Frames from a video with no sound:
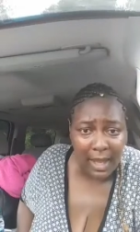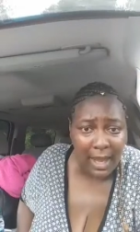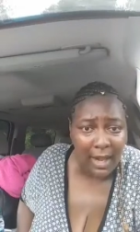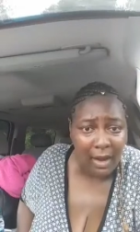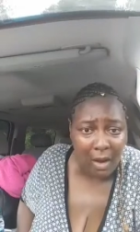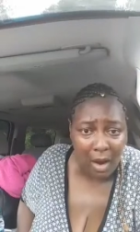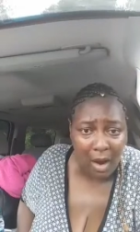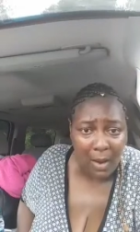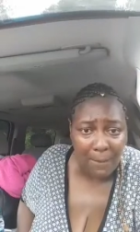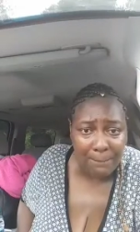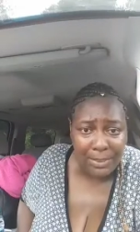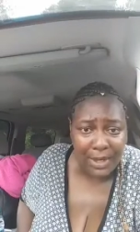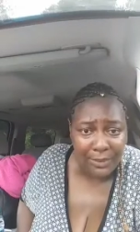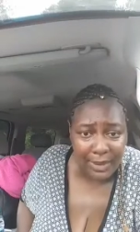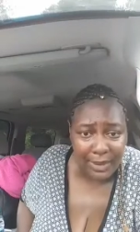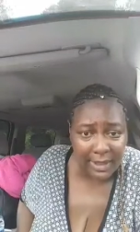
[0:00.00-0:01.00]
At all,
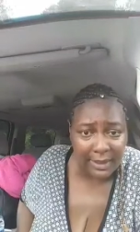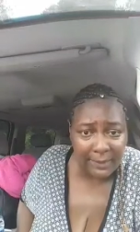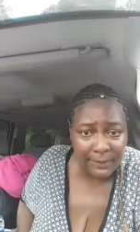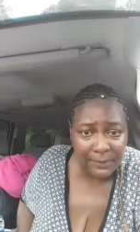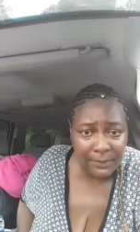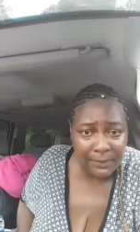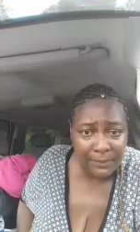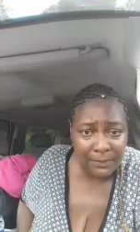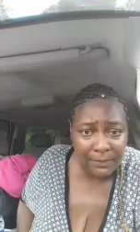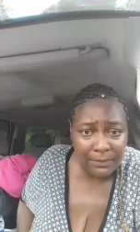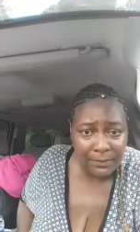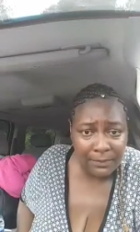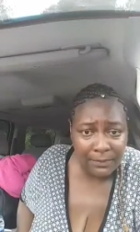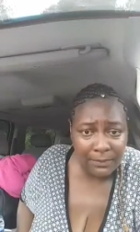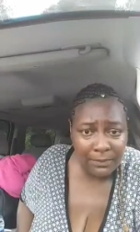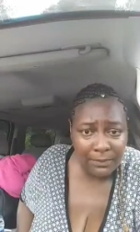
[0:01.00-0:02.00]
period.
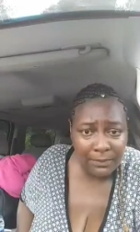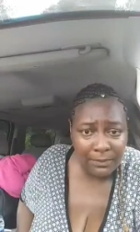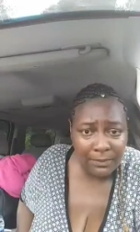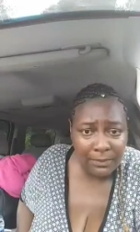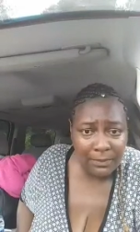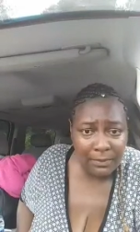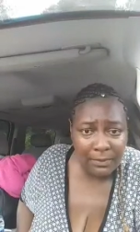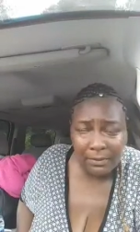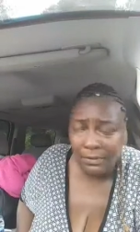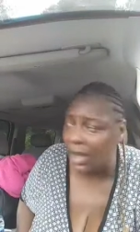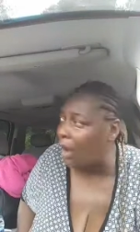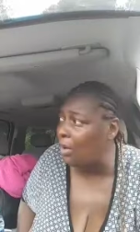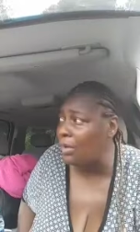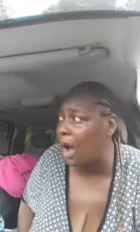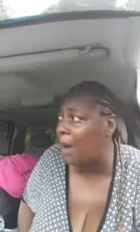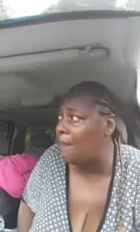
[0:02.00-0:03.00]

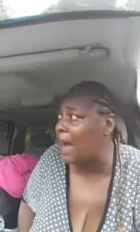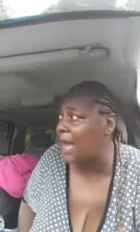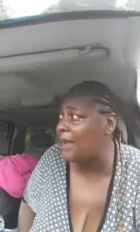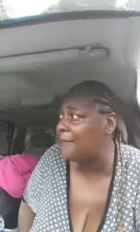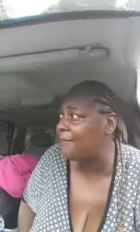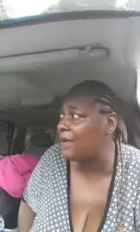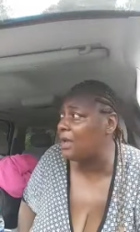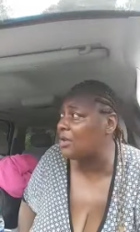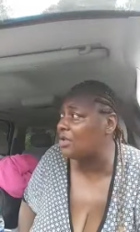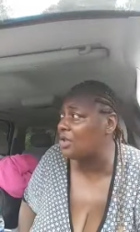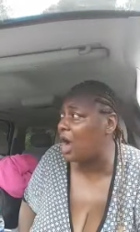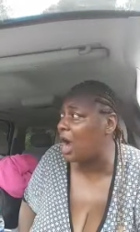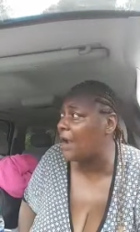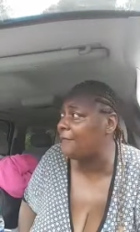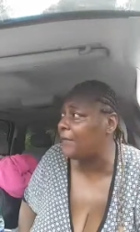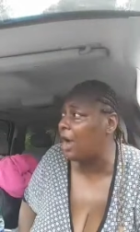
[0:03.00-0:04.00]
Don't nobody feel
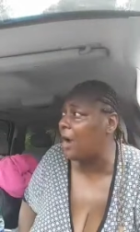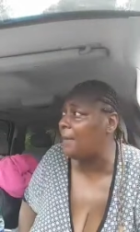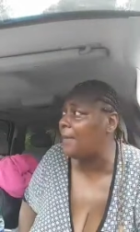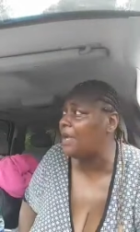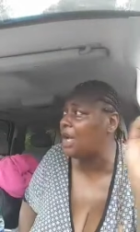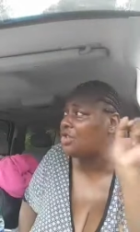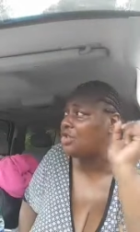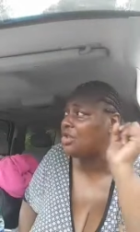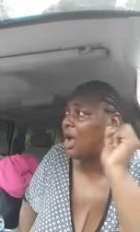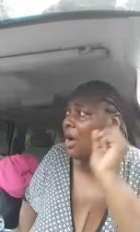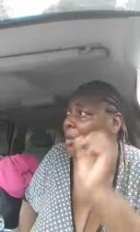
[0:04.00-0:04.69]
sorry for her because you